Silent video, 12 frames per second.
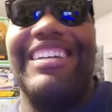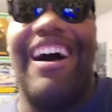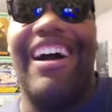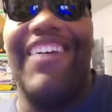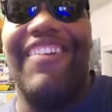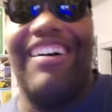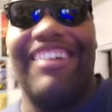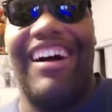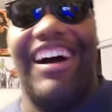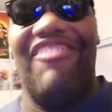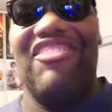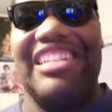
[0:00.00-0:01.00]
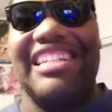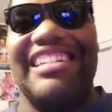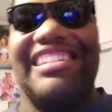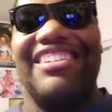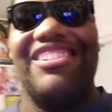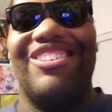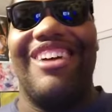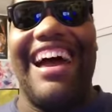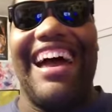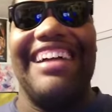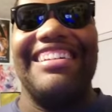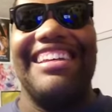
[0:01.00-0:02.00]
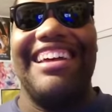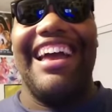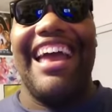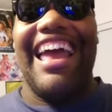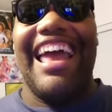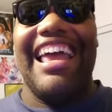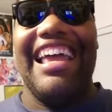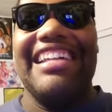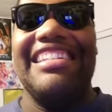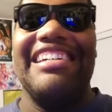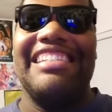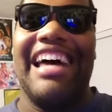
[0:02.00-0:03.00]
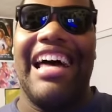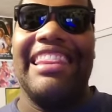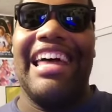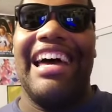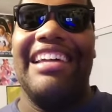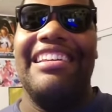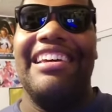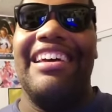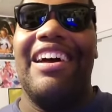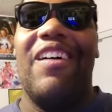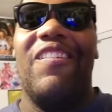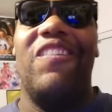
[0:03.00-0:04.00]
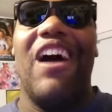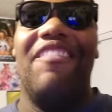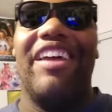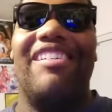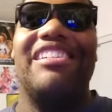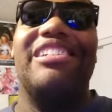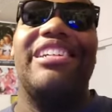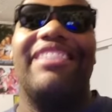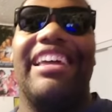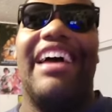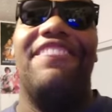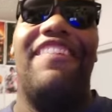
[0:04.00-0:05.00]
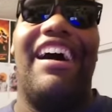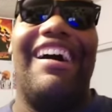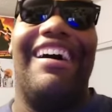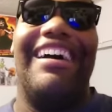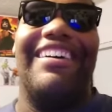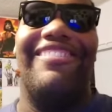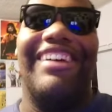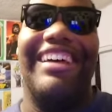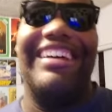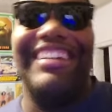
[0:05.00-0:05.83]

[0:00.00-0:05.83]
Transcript: Talk about opposites attract. It does have that Romeo and Juliet vibe.